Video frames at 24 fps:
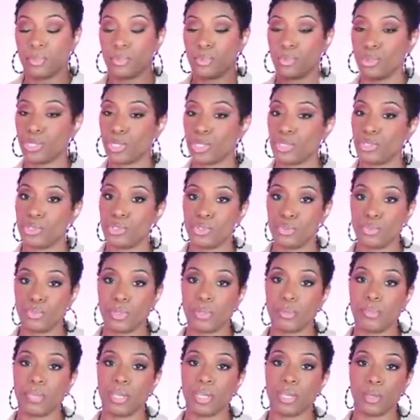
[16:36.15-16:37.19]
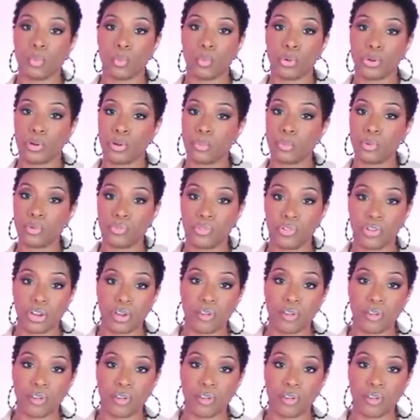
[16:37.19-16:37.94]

But we're gonna dupe it, make it wearable for